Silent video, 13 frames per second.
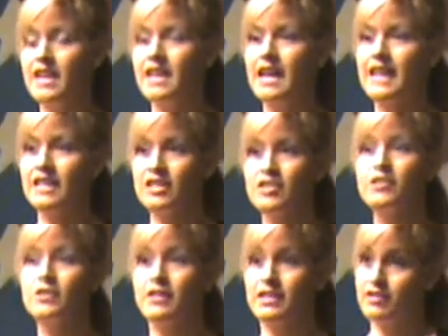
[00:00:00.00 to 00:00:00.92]
And I
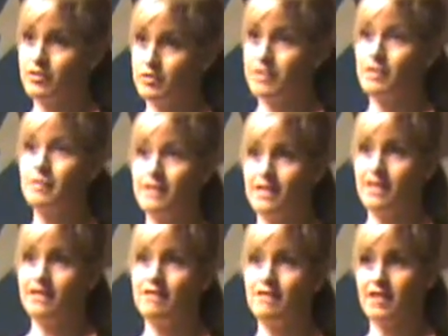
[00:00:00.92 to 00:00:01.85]
knew that there was something
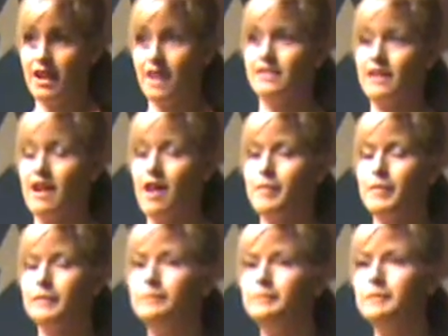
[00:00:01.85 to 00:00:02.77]
that had to
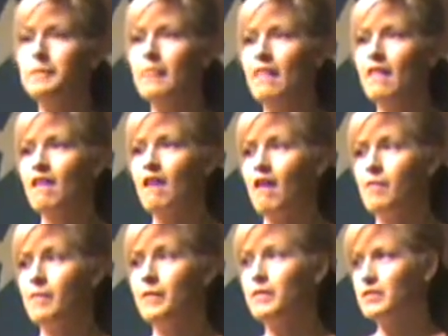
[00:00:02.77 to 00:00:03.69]

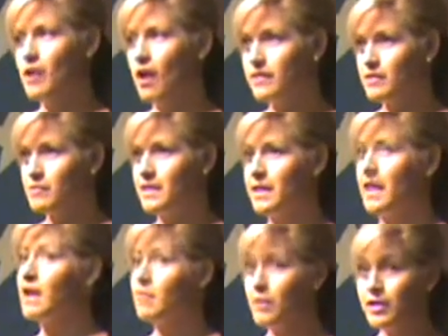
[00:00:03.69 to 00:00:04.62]
happen. It was causing me to
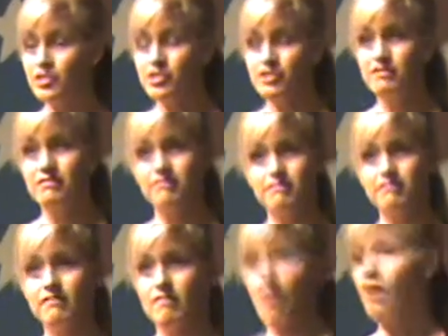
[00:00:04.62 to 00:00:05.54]
hemorrhage
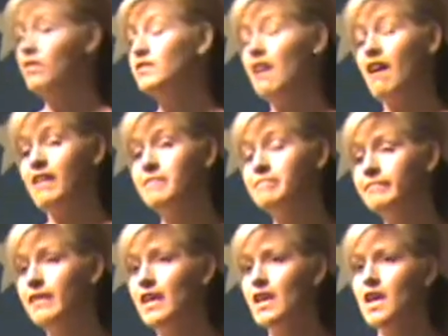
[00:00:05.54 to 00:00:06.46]
all the time,
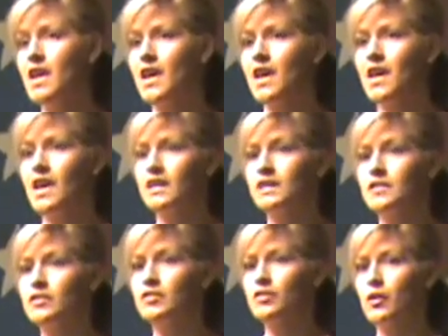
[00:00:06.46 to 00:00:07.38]
and
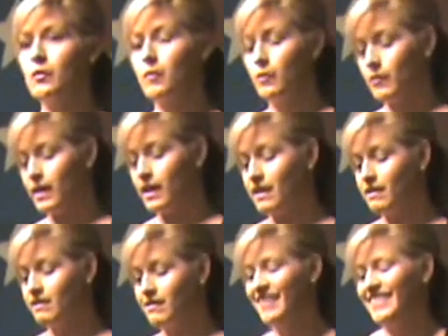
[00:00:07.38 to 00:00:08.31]
so
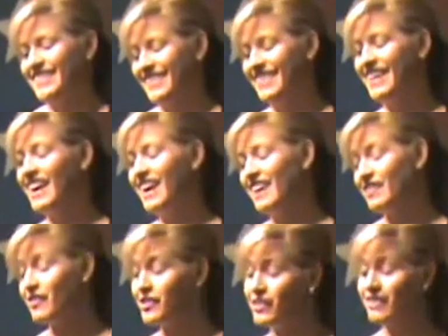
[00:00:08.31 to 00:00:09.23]

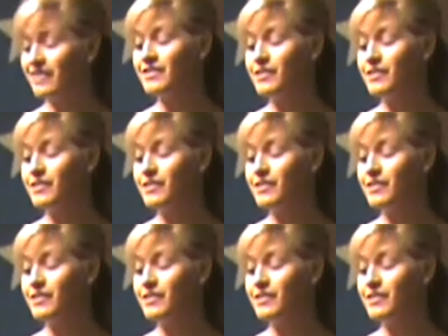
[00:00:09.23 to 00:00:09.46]
another